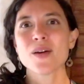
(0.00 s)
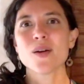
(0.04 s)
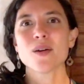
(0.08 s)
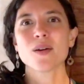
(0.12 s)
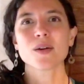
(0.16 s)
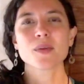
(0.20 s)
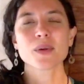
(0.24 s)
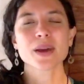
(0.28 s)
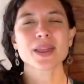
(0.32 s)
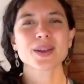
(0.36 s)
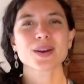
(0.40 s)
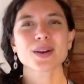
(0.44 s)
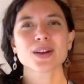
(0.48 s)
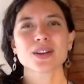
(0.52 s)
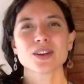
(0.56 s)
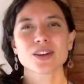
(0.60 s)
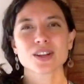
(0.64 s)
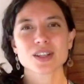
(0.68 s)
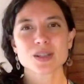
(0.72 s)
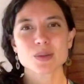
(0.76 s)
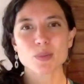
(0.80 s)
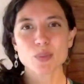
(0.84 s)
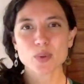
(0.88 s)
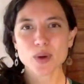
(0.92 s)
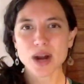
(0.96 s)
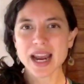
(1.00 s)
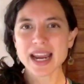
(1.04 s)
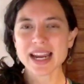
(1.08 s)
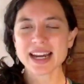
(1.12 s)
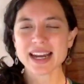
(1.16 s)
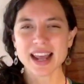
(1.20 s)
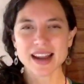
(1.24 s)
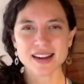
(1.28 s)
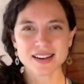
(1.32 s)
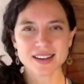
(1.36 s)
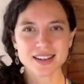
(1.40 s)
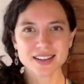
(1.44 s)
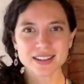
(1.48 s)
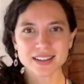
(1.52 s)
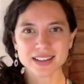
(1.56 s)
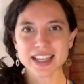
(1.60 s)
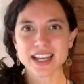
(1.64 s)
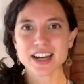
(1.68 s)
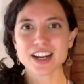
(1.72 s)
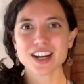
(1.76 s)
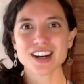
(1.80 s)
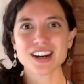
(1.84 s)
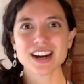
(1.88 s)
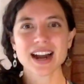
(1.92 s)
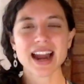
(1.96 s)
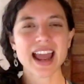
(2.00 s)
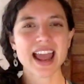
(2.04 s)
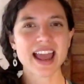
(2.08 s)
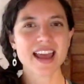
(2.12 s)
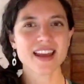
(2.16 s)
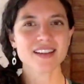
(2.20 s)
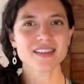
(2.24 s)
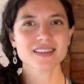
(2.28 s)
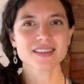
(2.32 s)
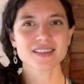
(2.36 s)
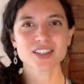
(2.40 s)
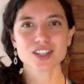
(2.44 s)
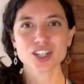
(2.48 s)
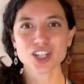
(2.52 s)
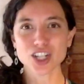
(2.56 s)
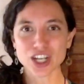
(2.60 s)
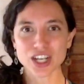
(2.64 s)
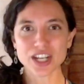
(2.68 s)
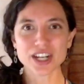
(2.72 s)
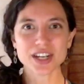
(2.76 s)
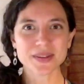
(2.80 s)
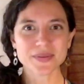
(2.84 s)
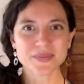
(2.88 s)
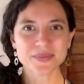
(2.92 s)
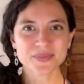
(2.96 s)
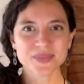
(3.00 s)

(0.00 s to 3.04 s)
or whether it looks bright and clear and good.